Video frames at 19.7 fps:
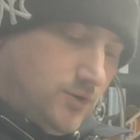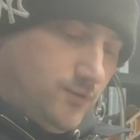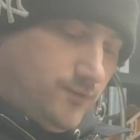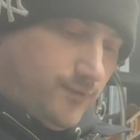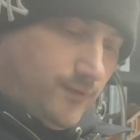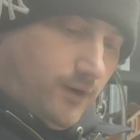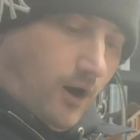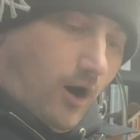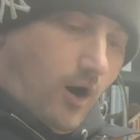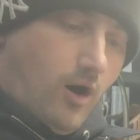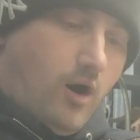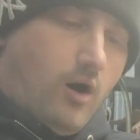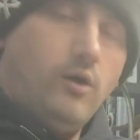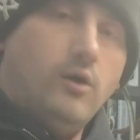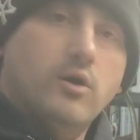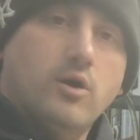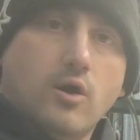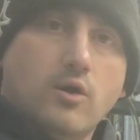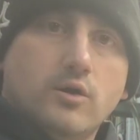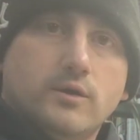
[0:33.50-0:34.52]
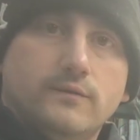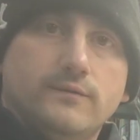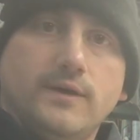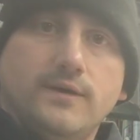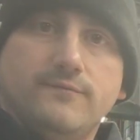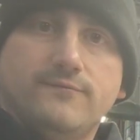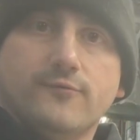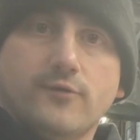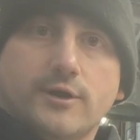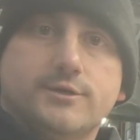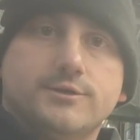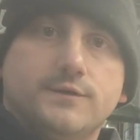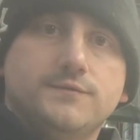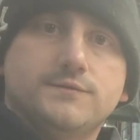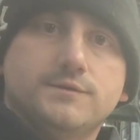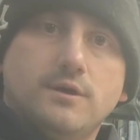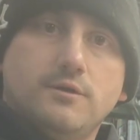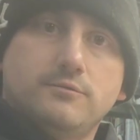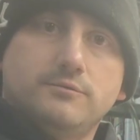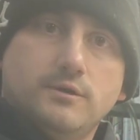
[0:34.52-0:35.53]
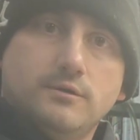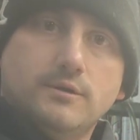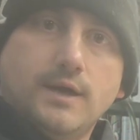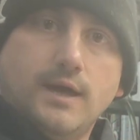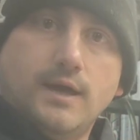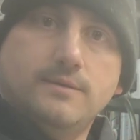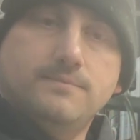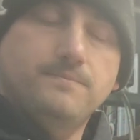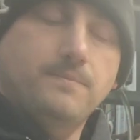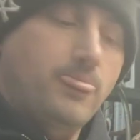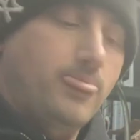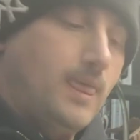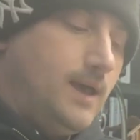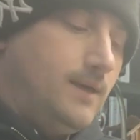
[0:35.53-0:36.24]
you've all heard of a friction zone, okay?